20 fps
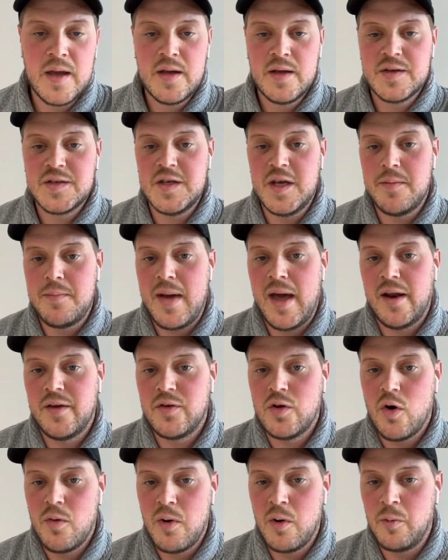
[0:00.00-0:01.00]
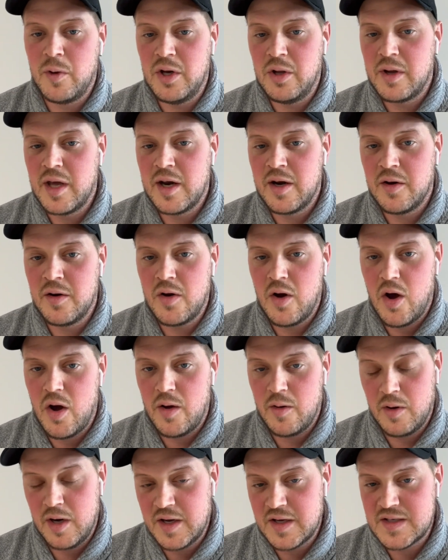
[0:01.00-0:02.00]
See, in Manitoba, when you get an
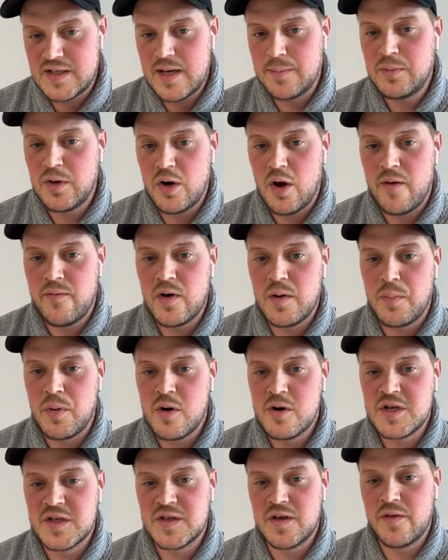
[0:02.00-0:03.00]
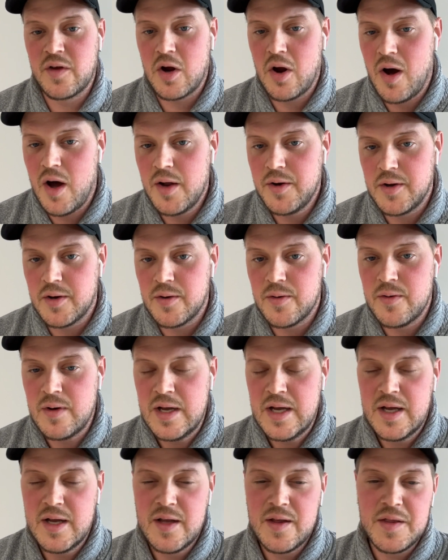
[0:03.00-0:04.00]
accepted offer to purchase on the condo,
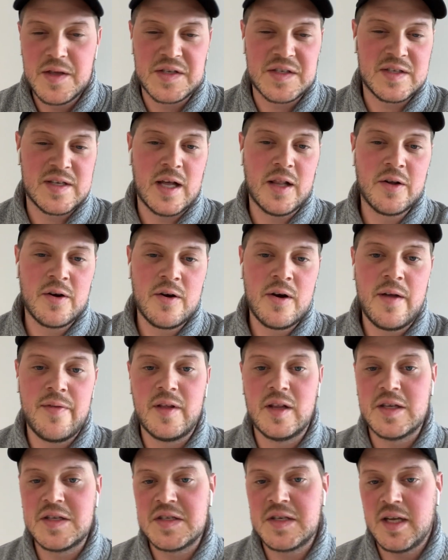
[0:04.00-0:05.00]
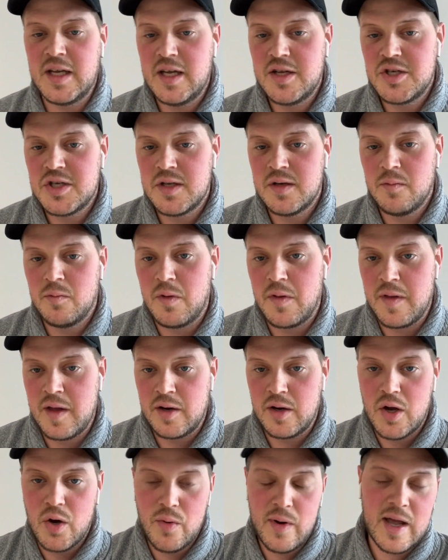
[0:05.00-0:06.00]
the seller and the listing agent will
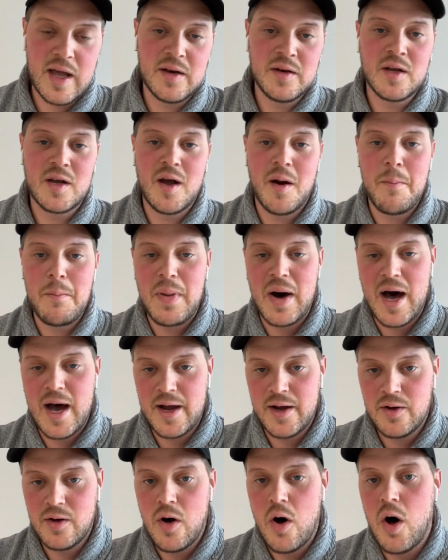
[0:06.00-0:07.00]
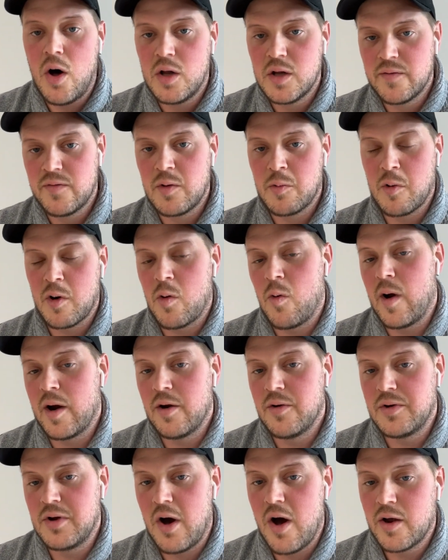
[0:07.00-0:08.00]
then go ahead and compile all of the
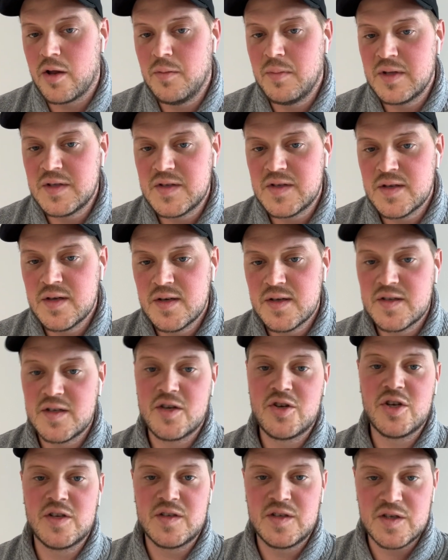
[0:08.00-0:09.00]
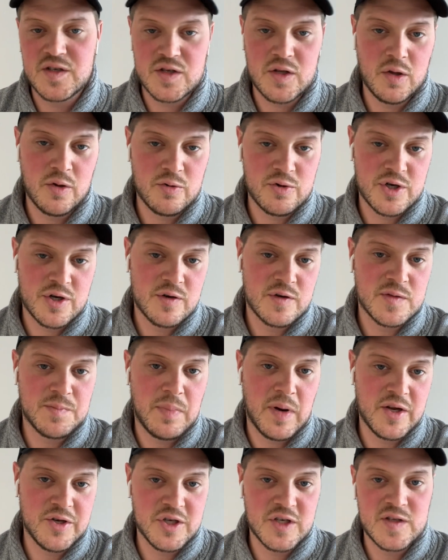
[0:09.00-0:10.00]
required documents, such as disclosures,
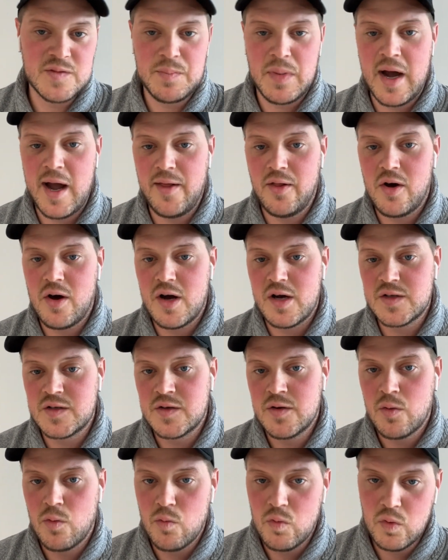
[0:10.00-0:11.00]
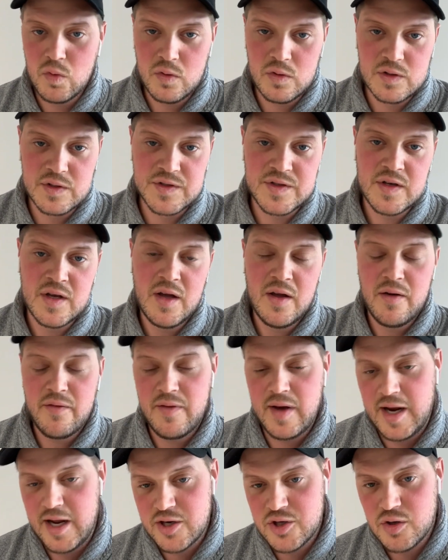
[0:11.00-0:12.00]
budgets, bylaws, rules,
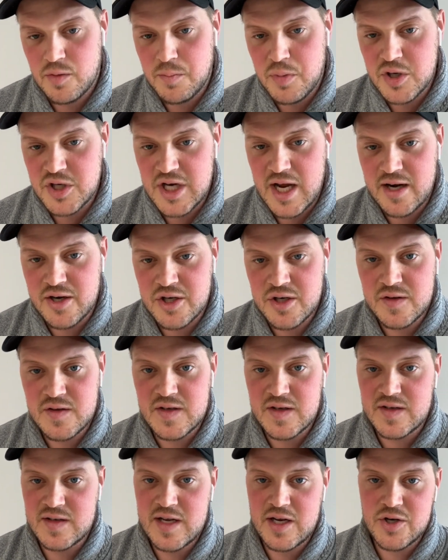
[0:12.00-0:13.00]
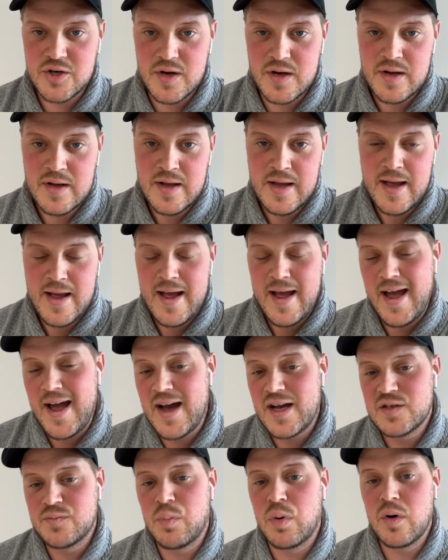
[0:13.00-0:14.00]
financial projections, etc.,
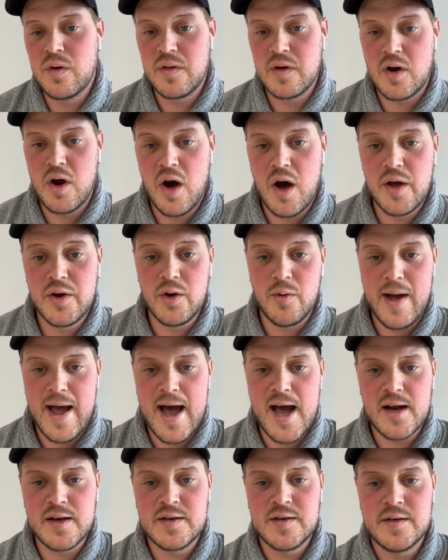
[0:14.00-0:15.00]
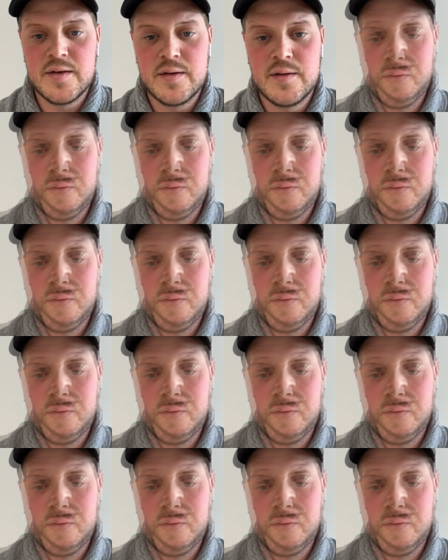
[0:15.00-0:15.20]
as per the Condo Act.